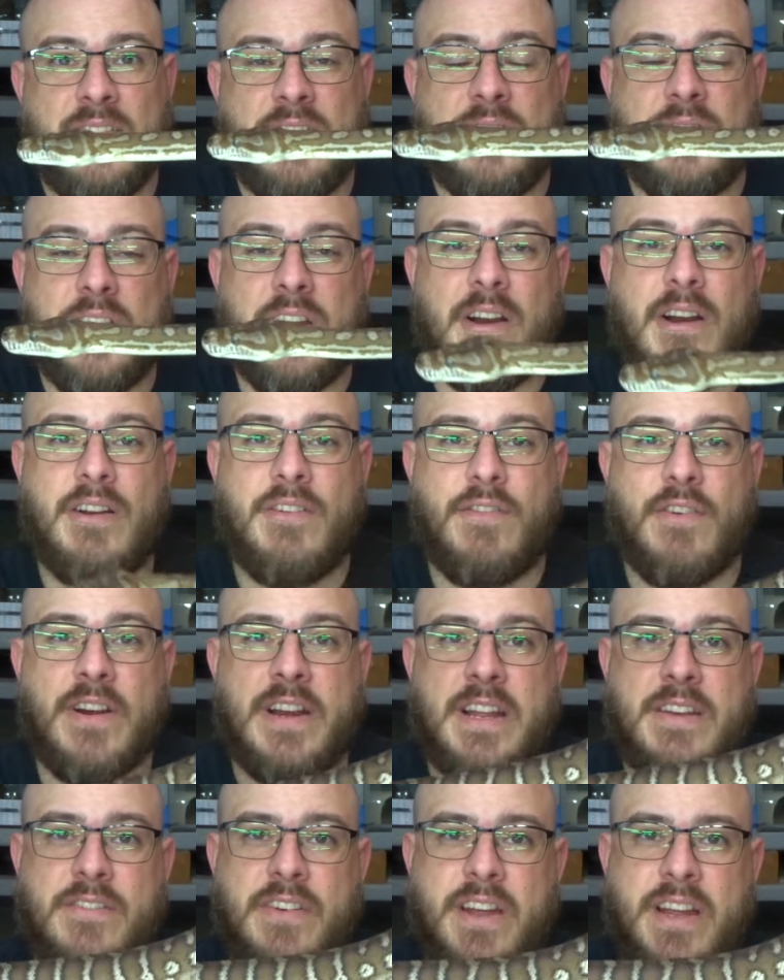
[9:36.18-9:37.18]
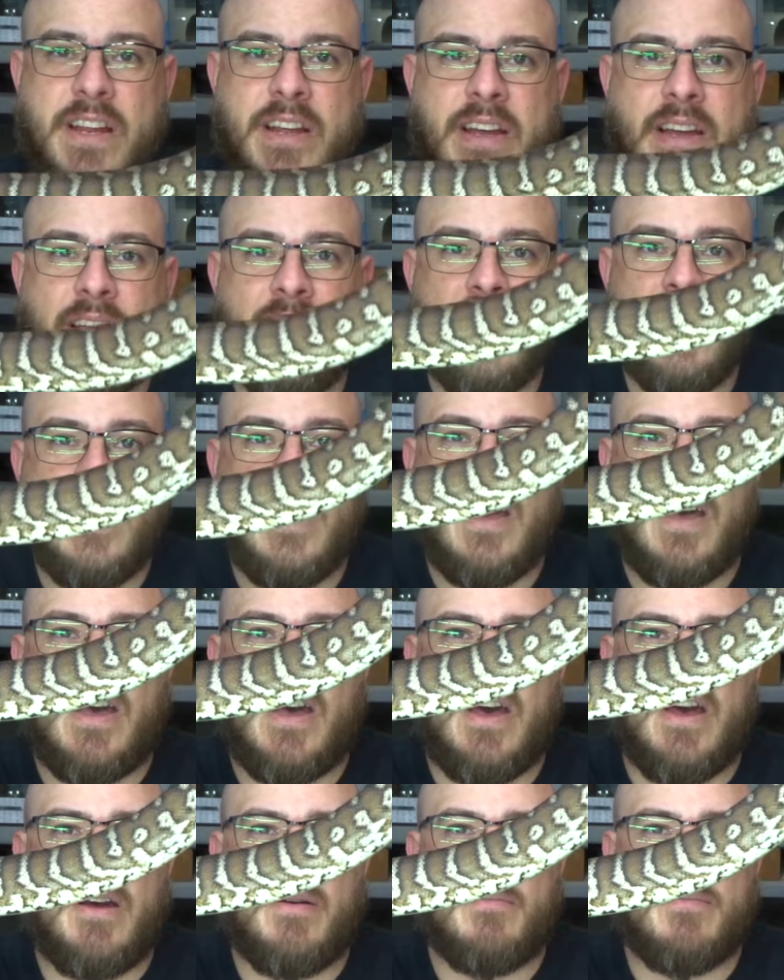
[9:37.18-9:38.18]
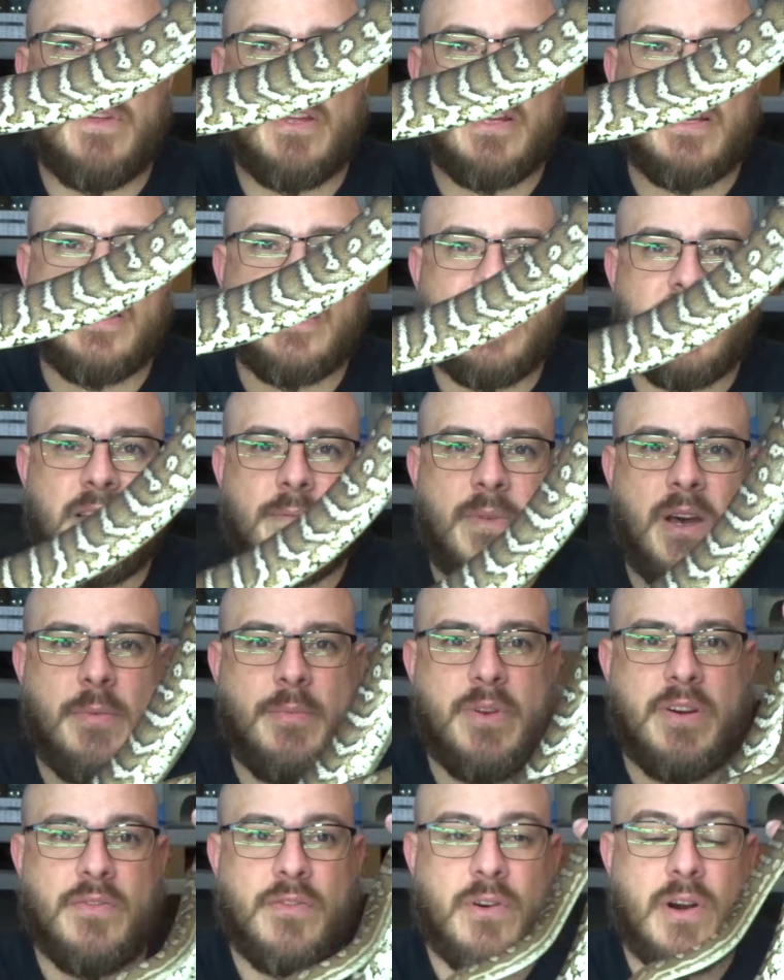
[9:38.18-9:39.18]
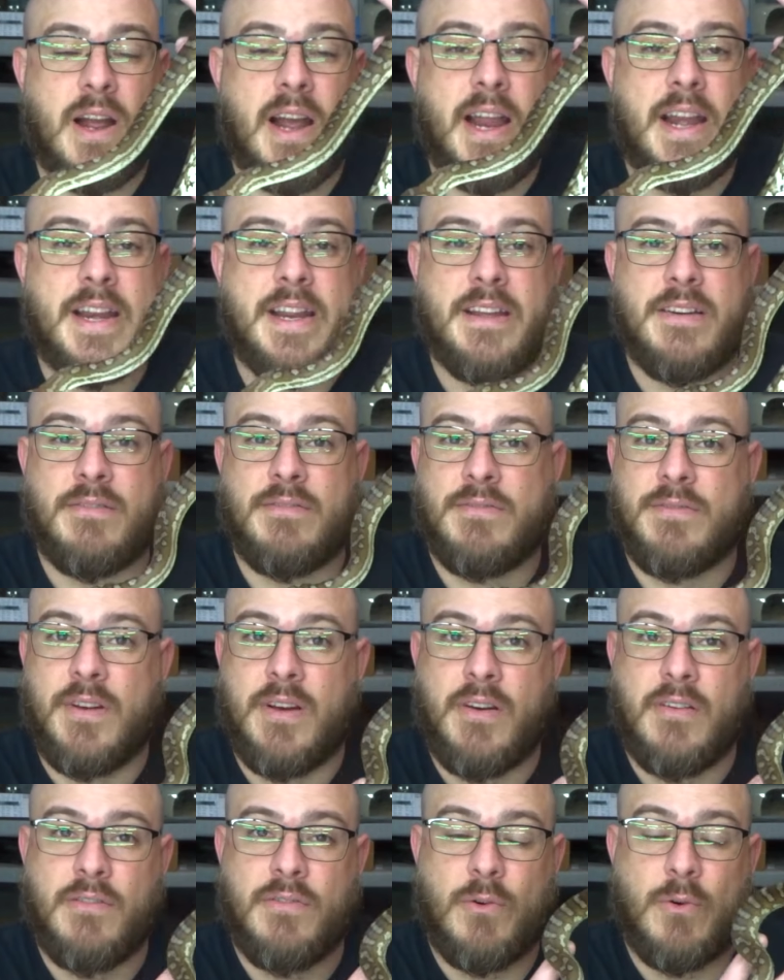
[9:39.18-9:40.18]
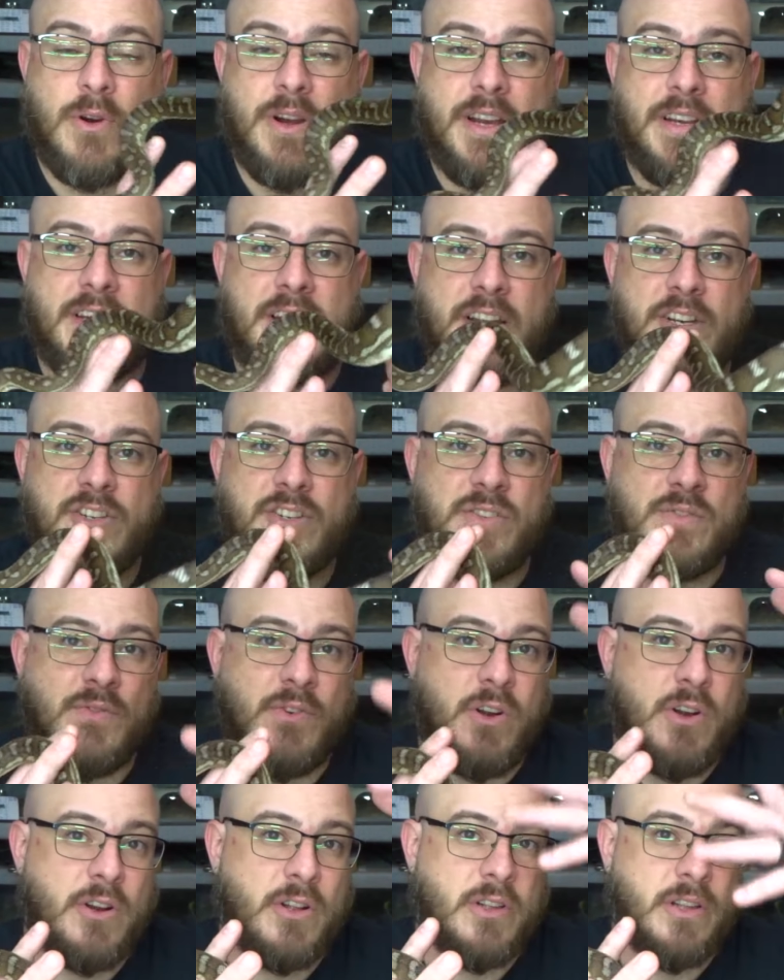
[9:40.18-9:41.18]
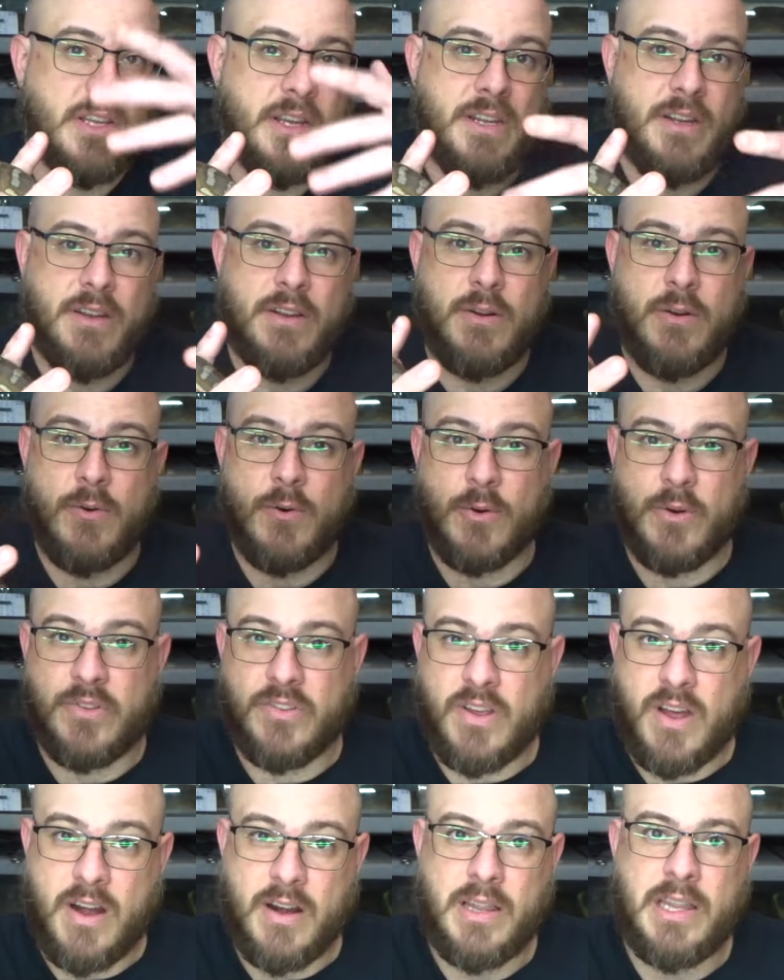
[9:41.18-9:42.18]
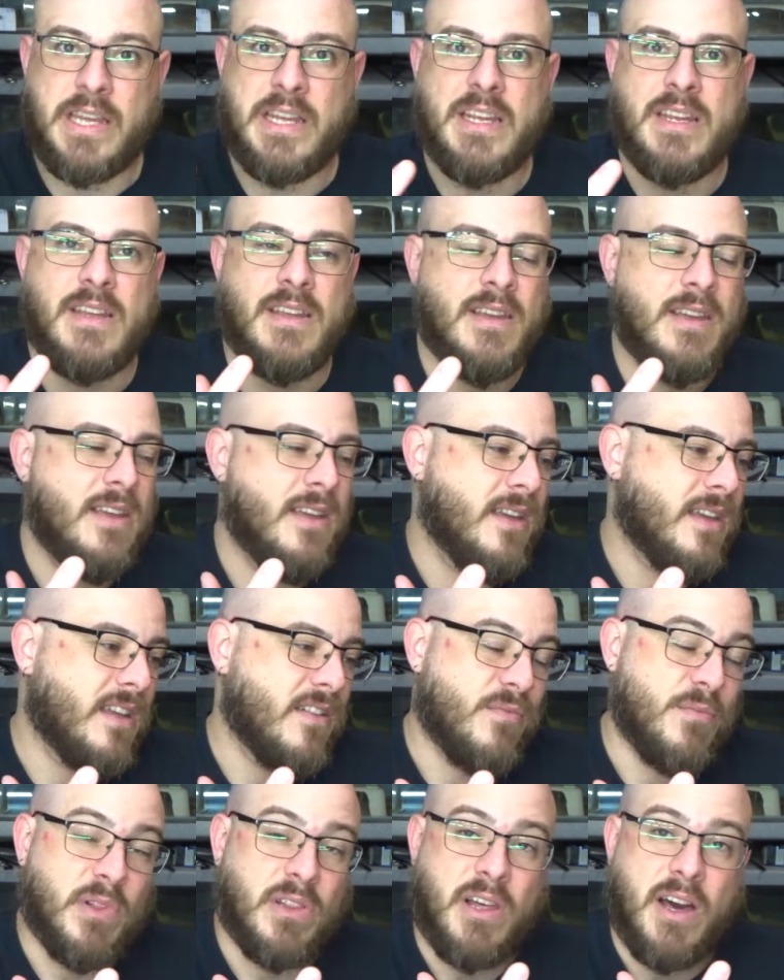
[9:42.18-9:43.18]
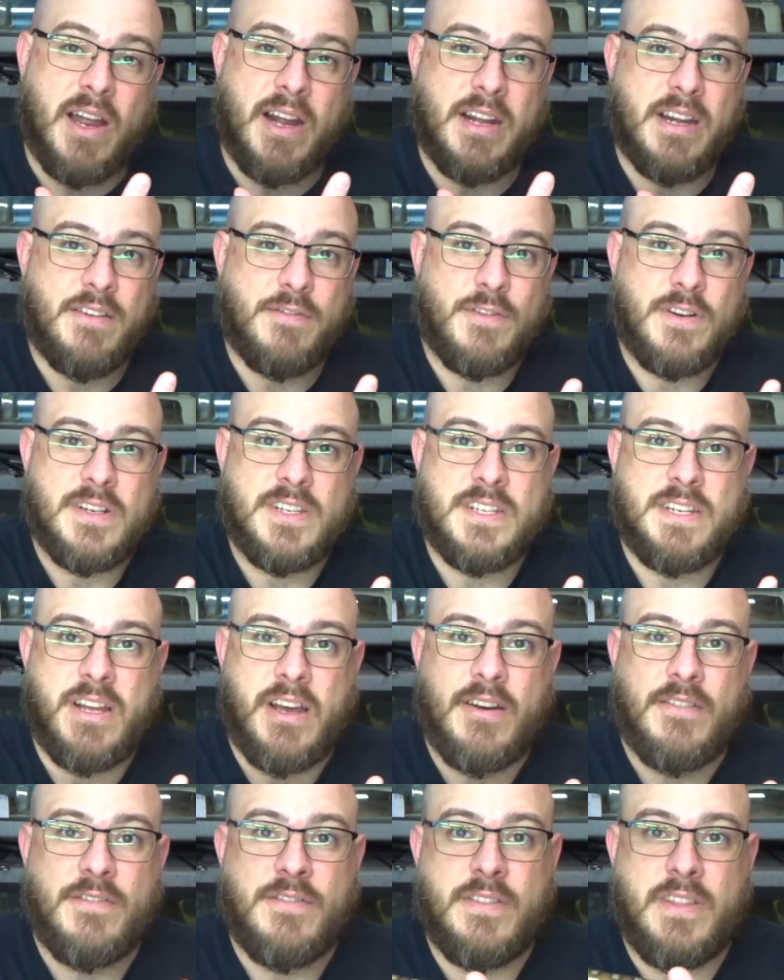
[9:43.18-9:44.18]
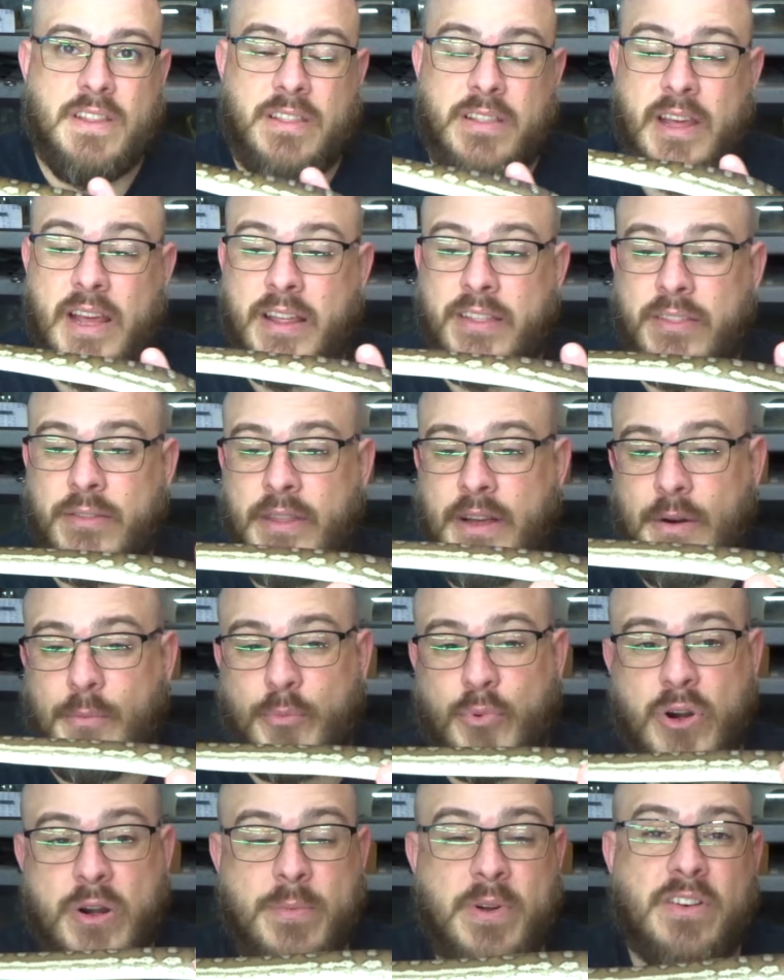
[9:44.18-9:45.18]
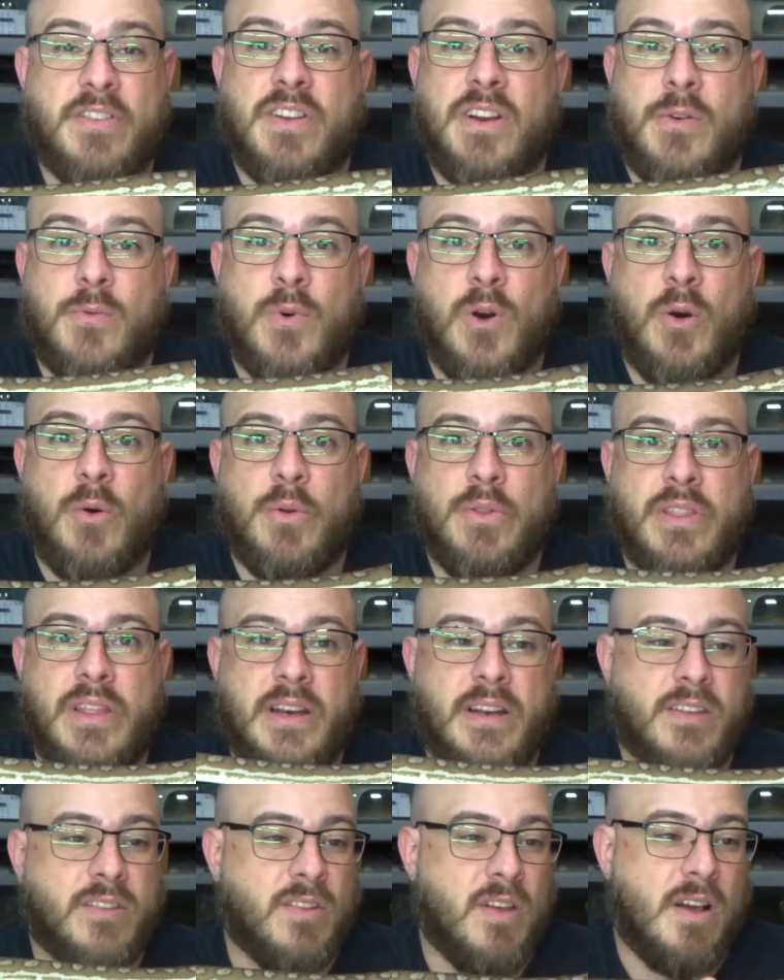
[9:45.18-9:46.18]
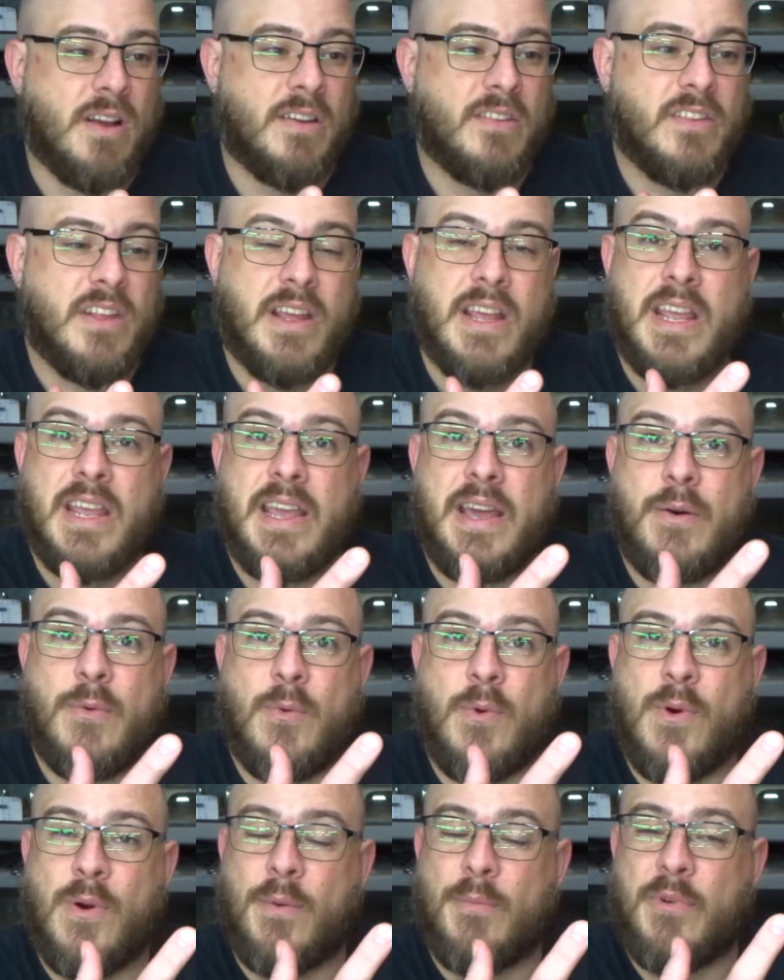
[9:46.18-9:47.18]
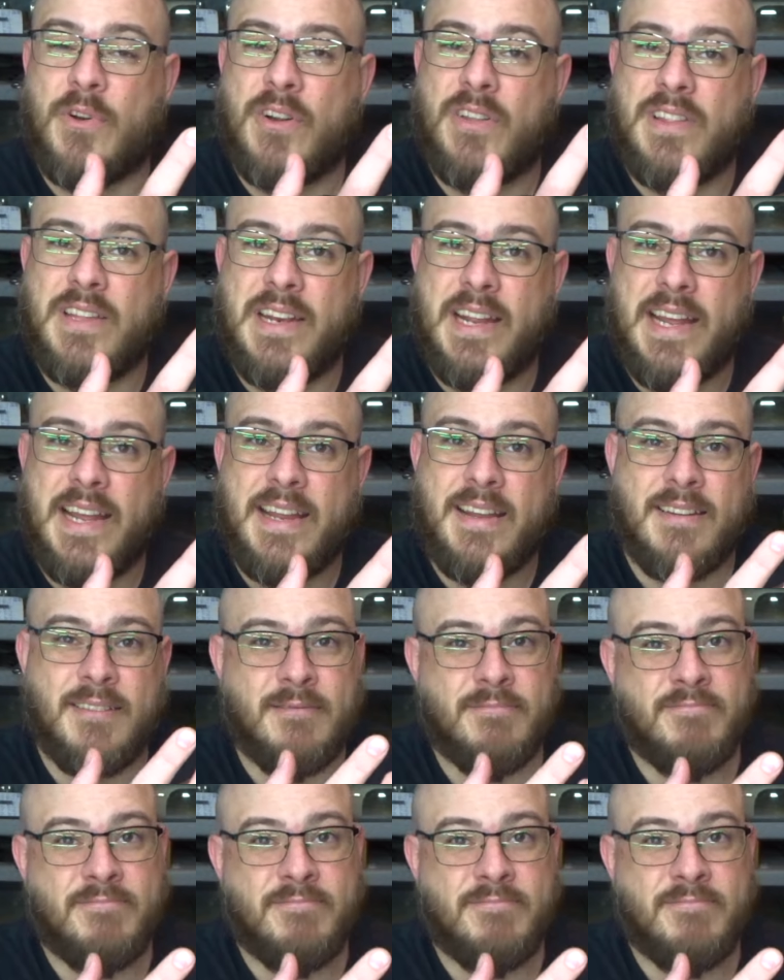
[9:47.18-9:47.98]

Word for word: Very forgiving. Um, you can set them up in a variety of, of orientations, vertically, horizontally, give them a lot of different stuff, and, and they're pretty much gonna roll with it as long as they can get warm during the day,